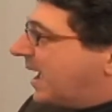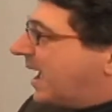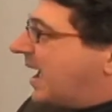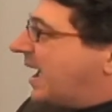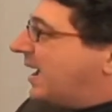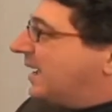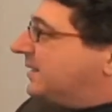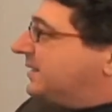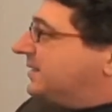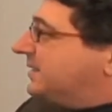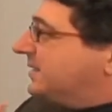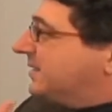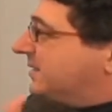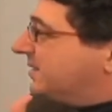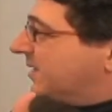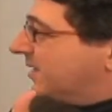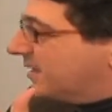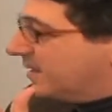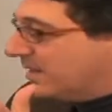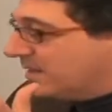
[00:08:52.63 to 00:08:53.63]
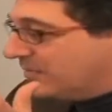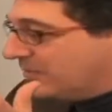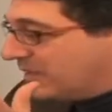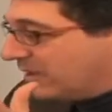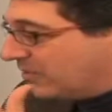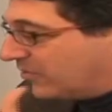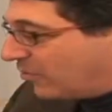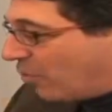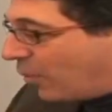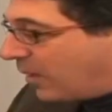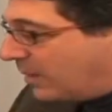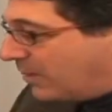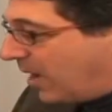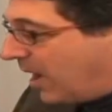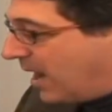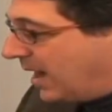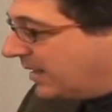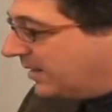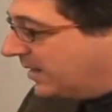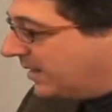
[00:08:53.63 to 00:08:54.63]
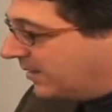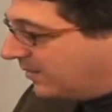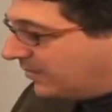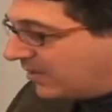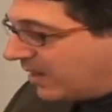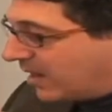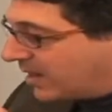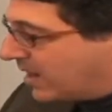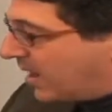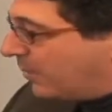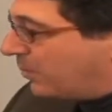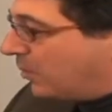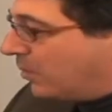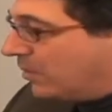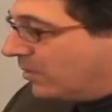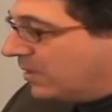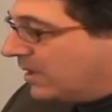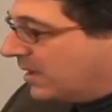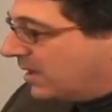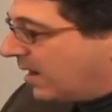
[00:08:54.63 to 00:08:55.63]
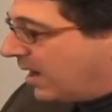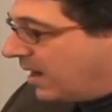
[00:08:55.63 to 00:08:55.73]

And the, the story behind it is a couple,